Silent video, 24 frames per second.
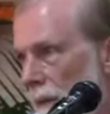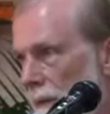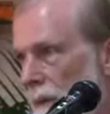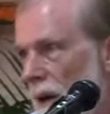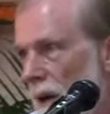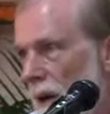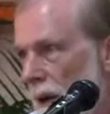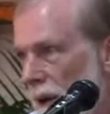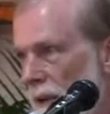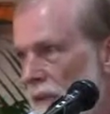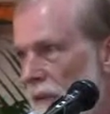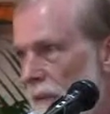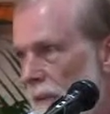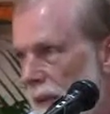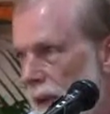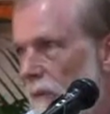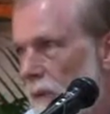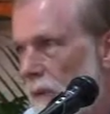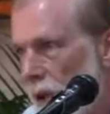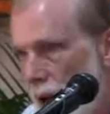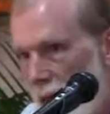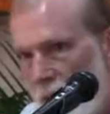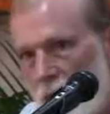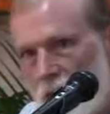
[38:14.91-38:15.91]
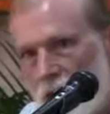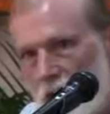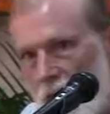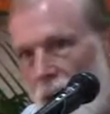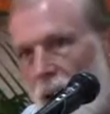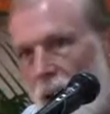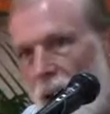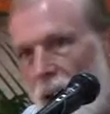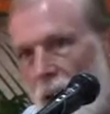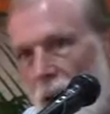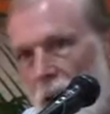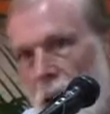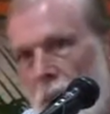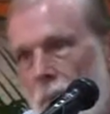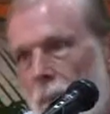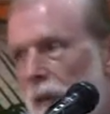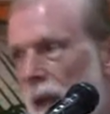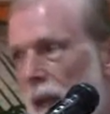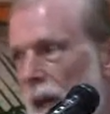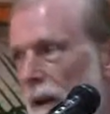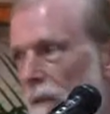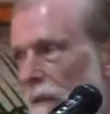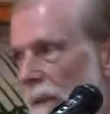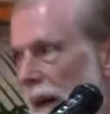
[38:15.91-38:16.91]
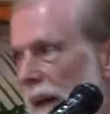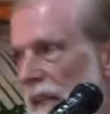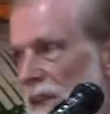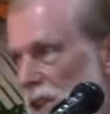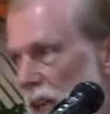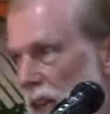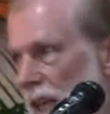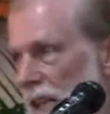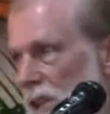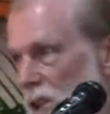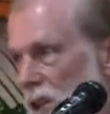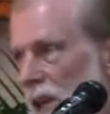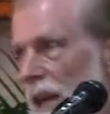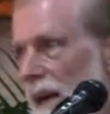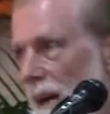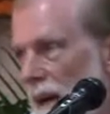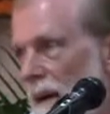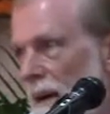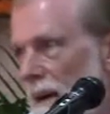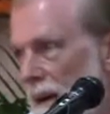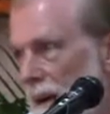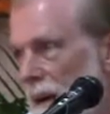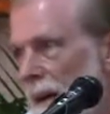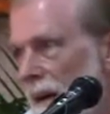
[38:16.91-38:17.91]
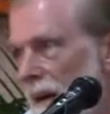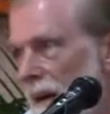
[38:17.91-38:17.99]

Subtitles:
the philosophy of logic, Vaisheshika,